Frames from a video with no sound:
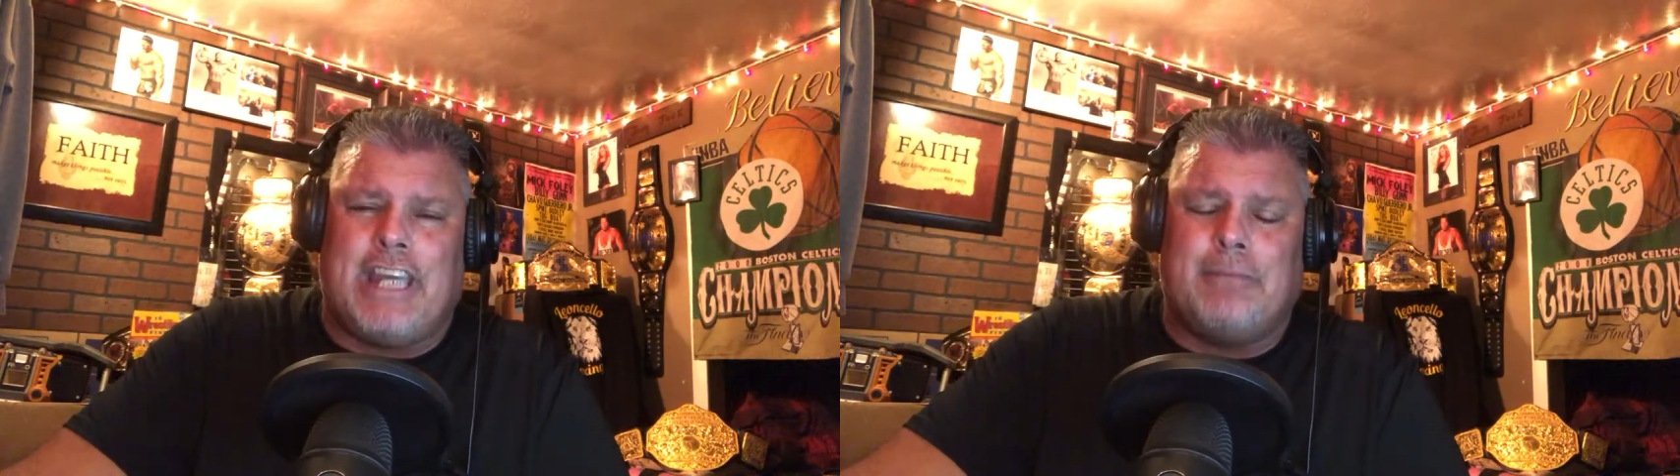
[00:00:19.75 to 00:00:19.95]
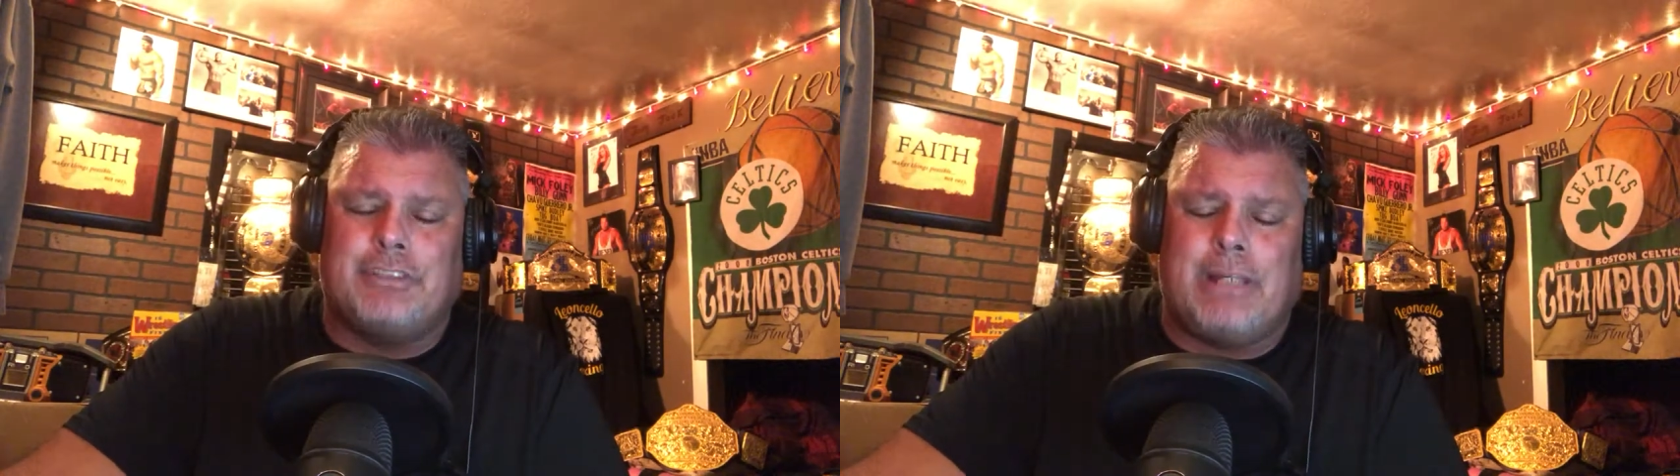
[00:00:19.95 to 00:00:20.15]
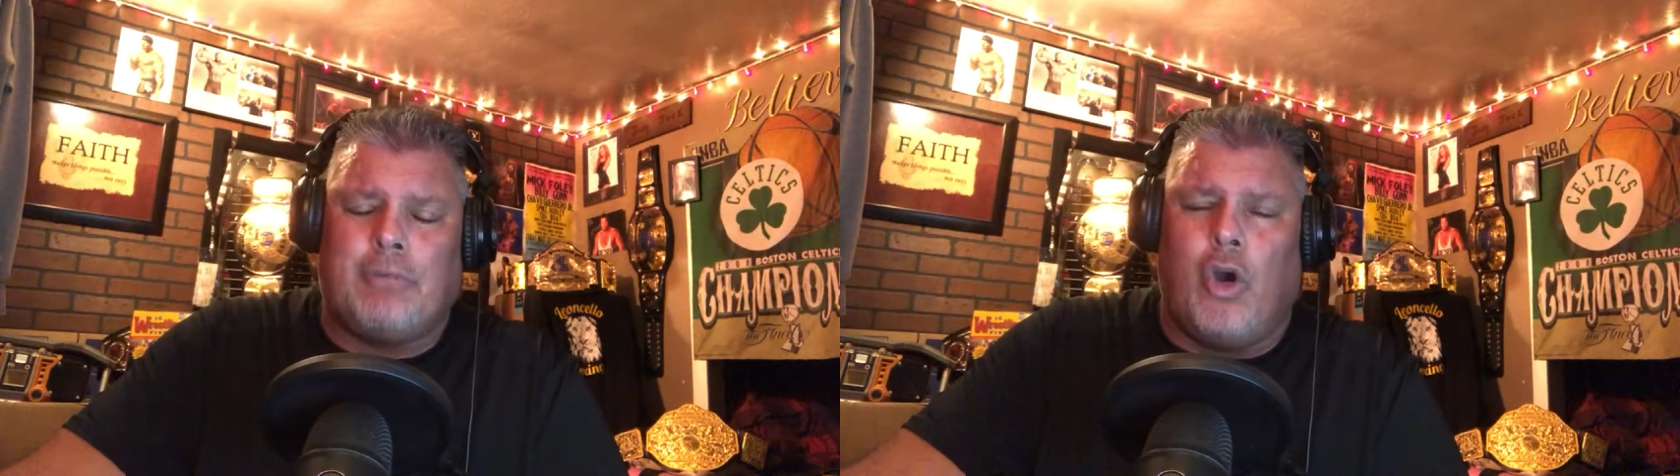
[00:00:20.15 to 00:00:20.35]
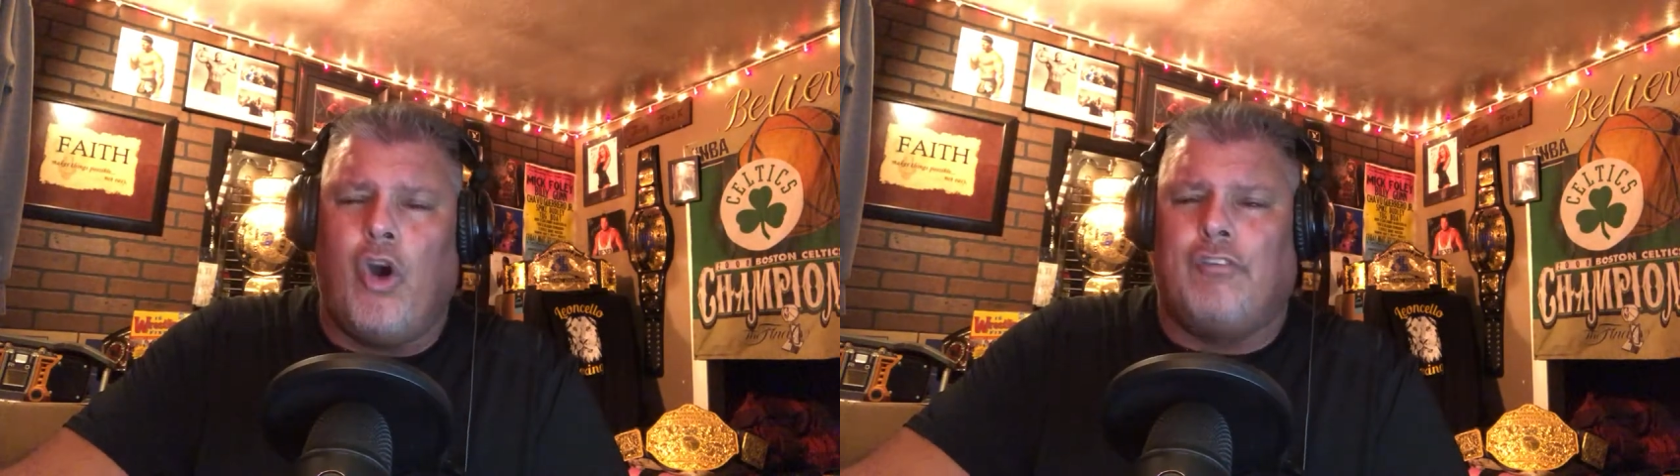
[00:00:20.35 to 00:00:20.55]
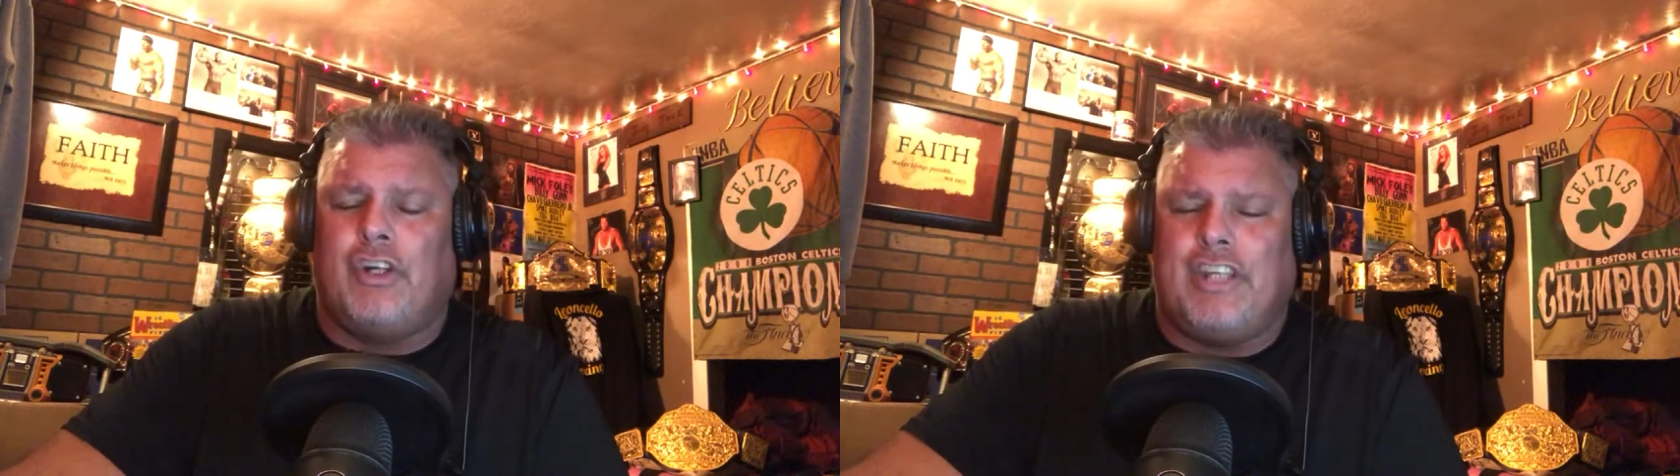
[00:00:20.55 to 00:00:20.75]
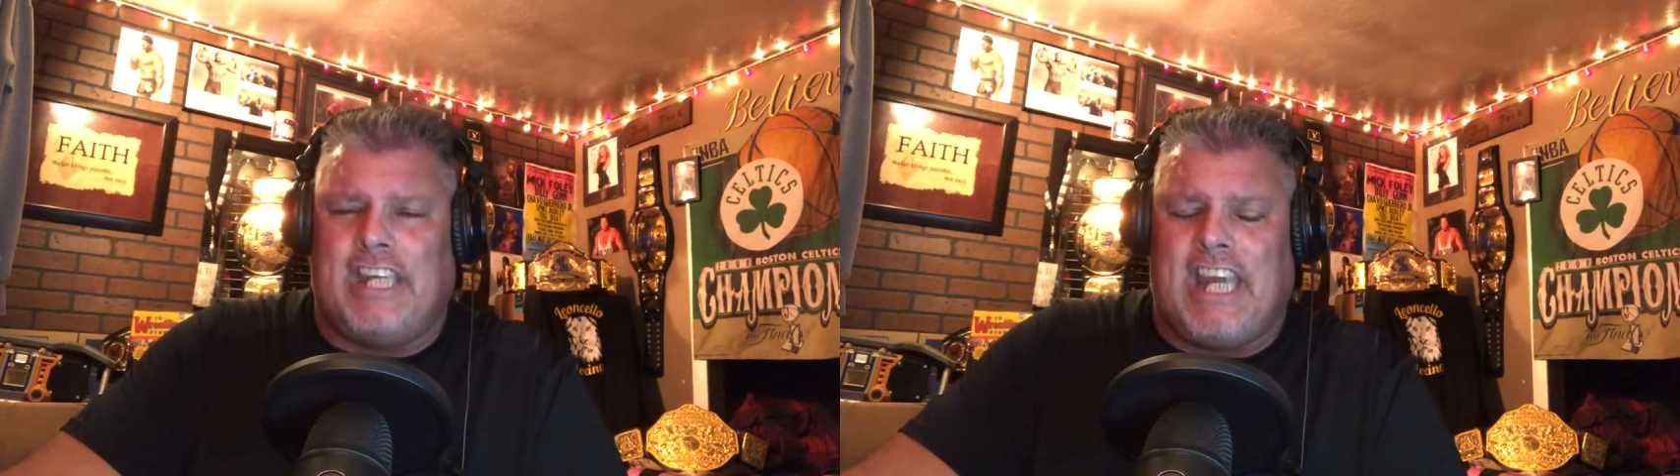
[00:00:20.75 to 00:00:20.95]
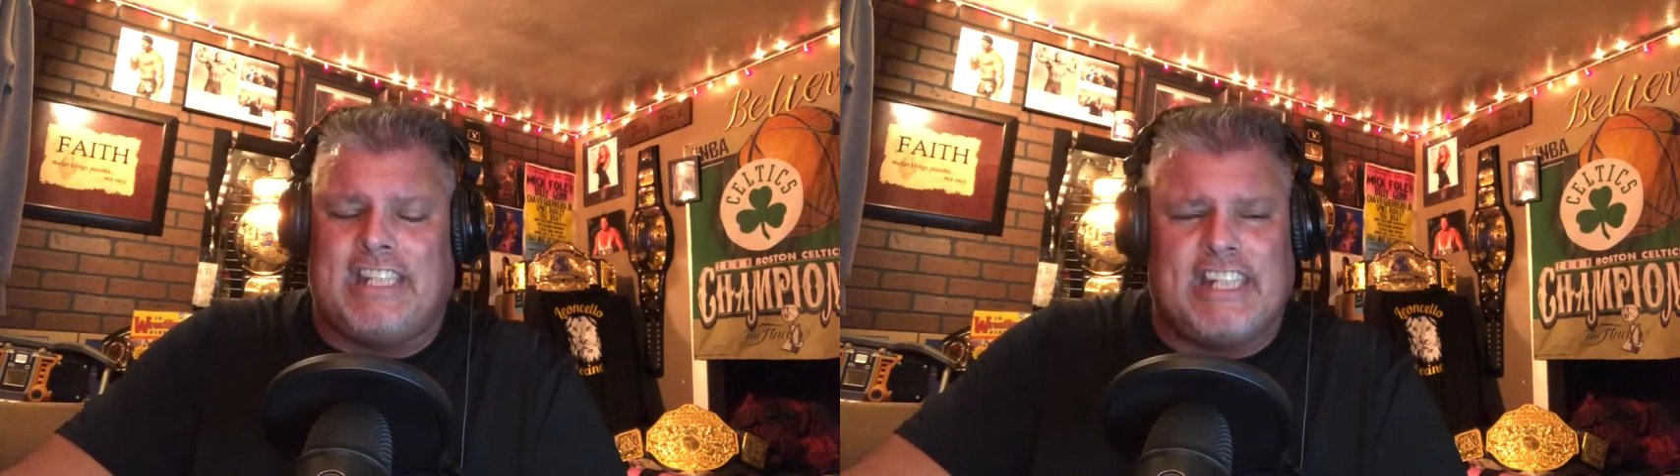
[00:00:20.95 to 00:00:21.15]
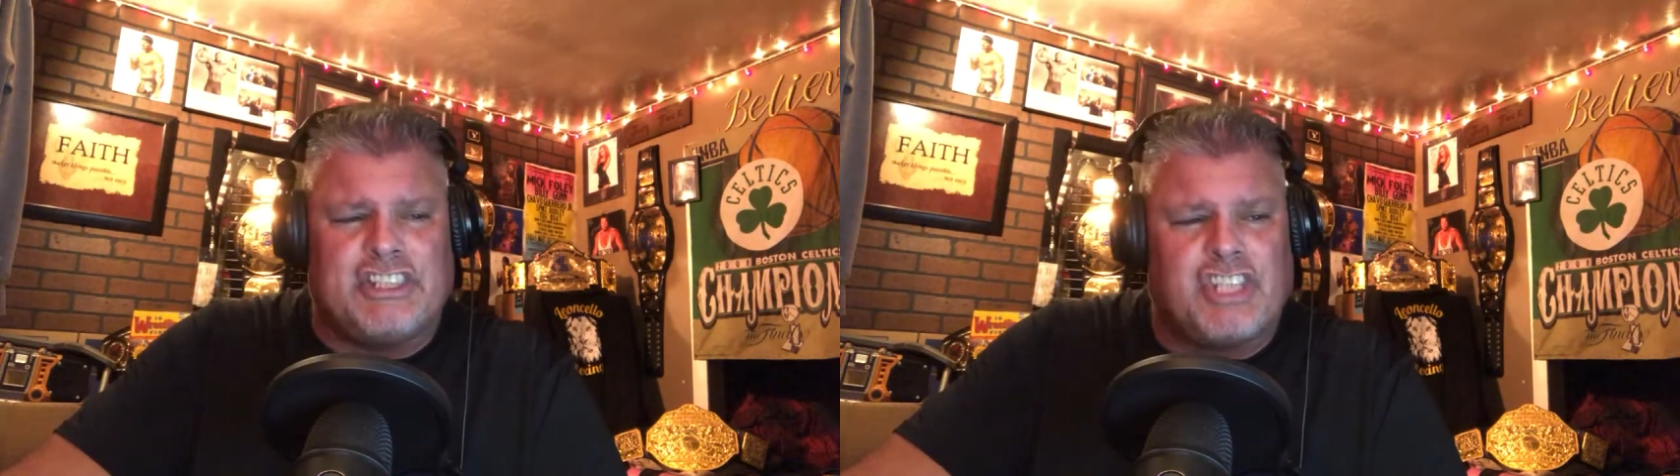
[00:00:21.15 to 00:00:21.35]
games up over the
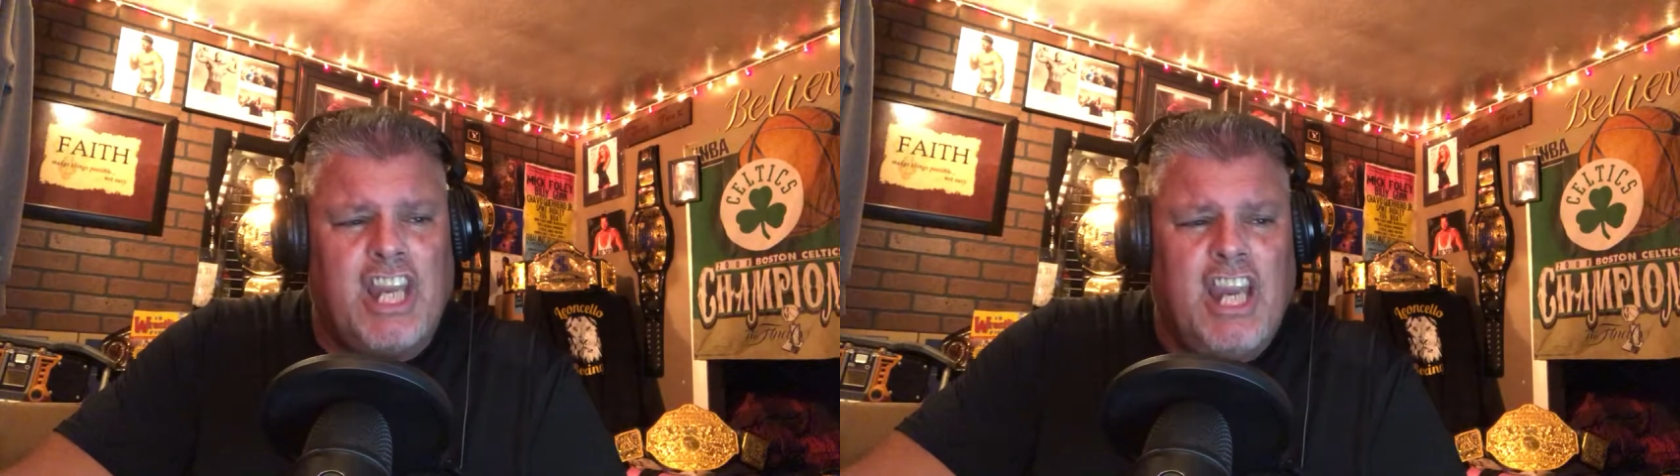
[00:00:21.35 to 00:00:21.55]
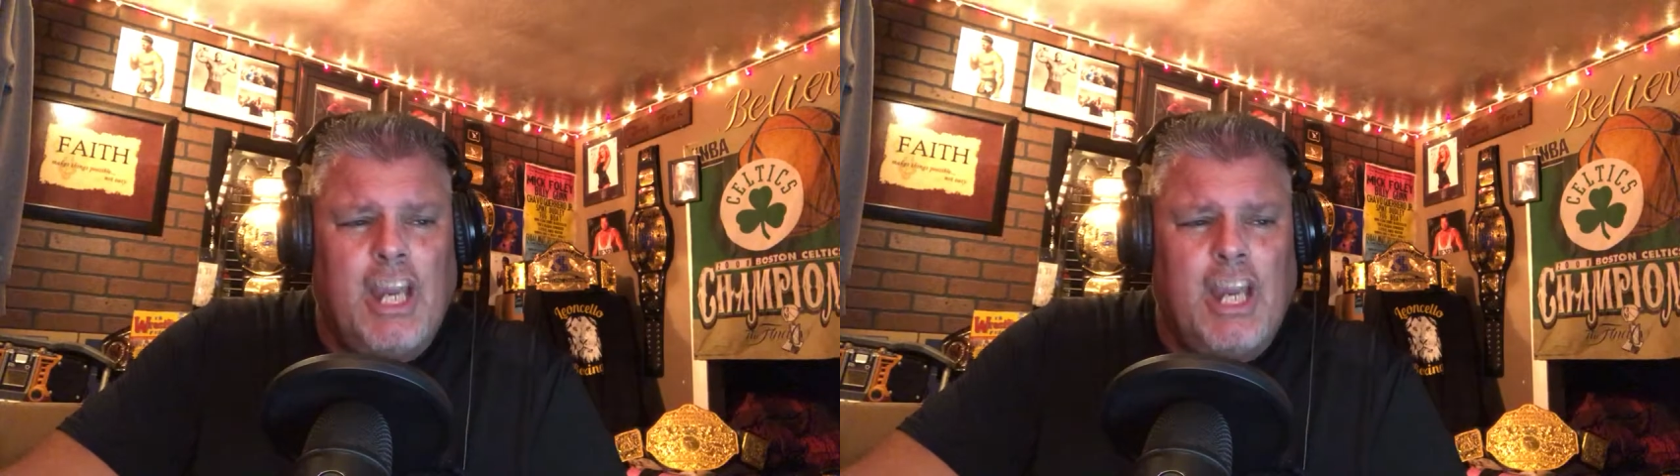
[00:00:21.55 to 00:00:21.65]
Yankees.